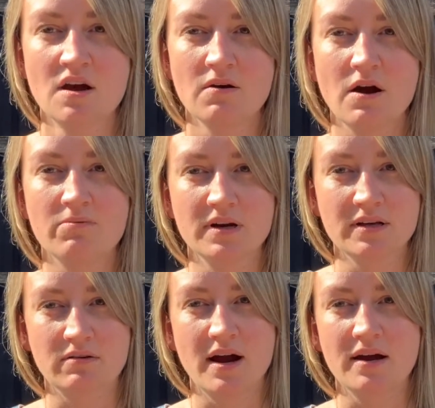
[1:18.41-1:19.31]
a really
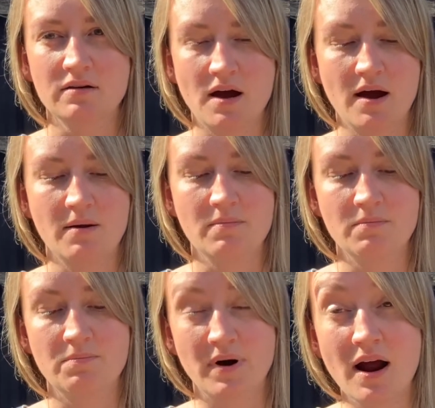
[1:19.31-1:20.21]
great
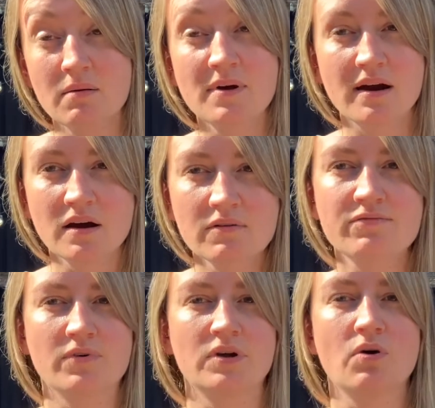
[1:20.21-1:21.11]
brown matter
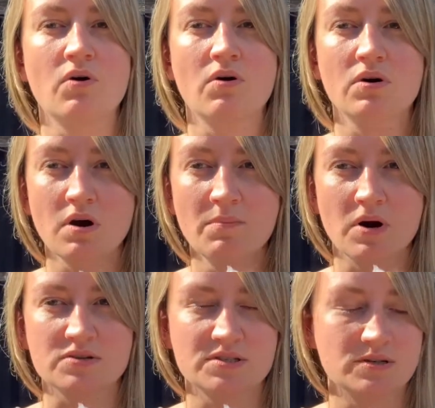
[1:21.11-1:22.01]
for your
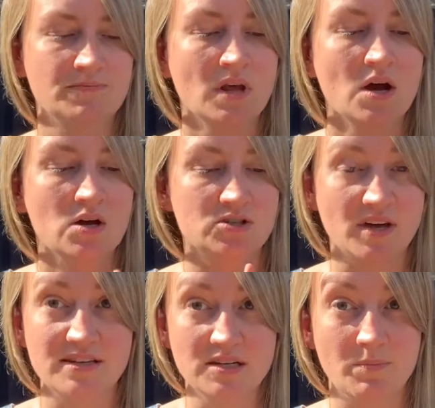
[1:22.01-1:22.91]
compost. So
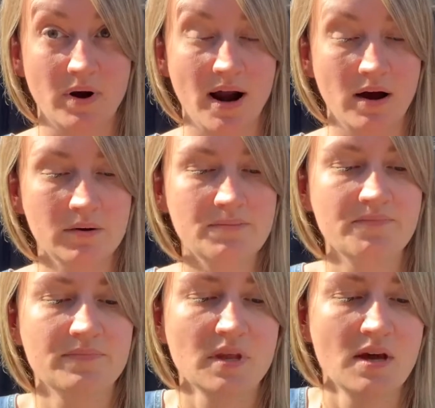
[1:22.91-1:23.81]
that's your brown.
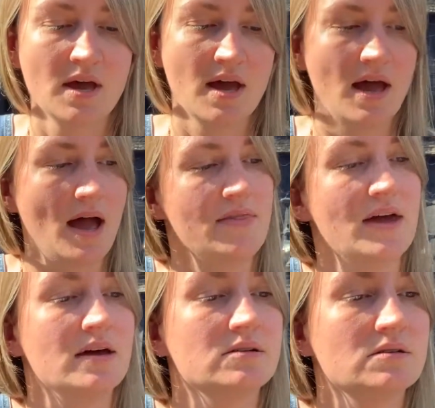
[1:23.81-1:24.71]
And
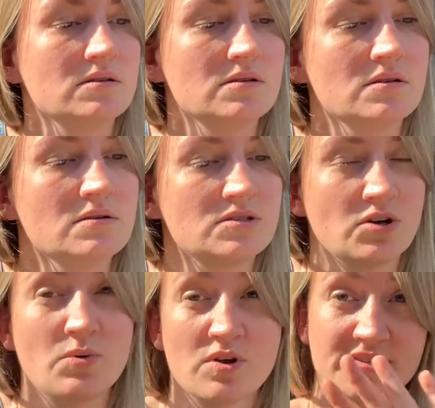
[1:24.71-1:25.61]
then, so
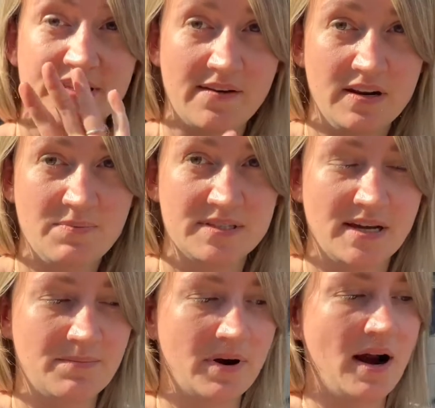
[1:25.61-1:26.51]
you want
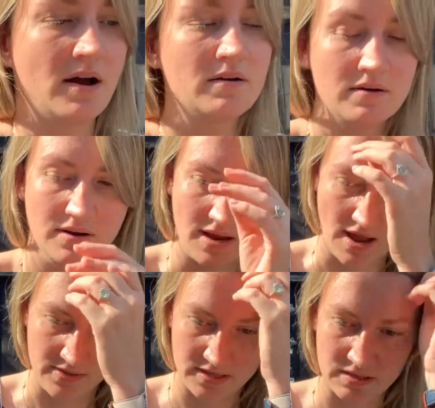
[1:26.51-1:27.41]
70% brown.
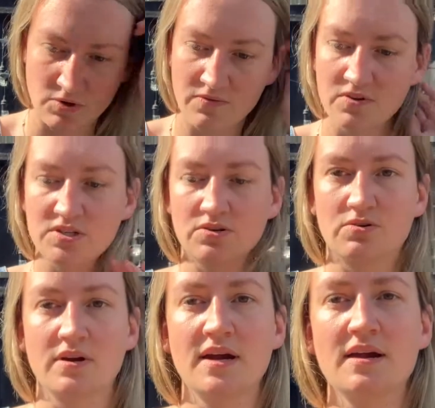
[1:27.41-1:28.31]
And then to move on to your
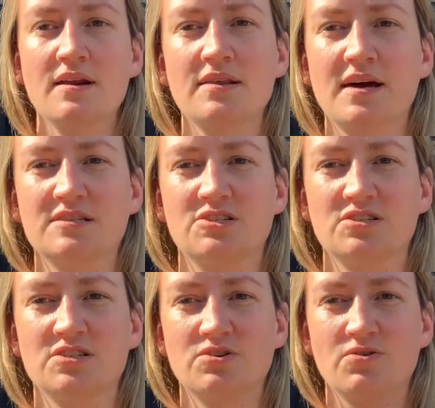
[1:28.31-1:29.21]
green, that's
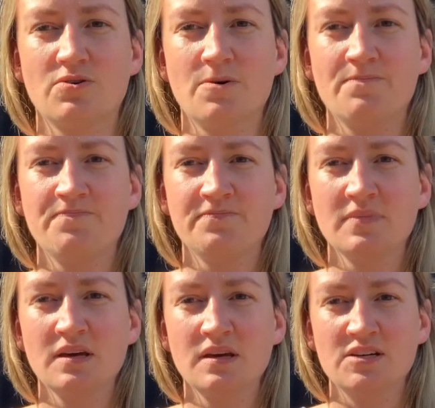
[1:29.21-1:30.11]
just your
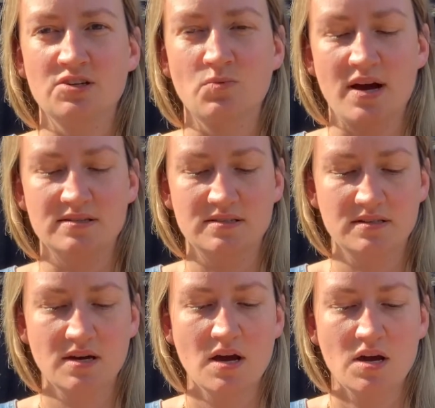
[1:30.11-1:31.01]
kitchen
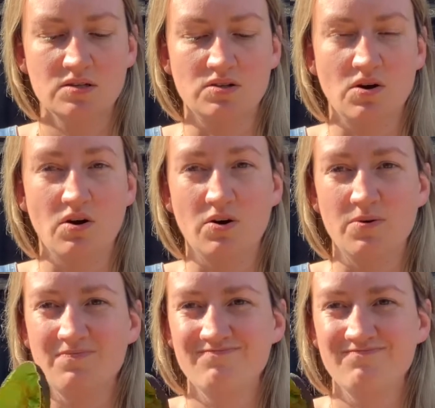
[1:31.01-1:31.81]
waste. So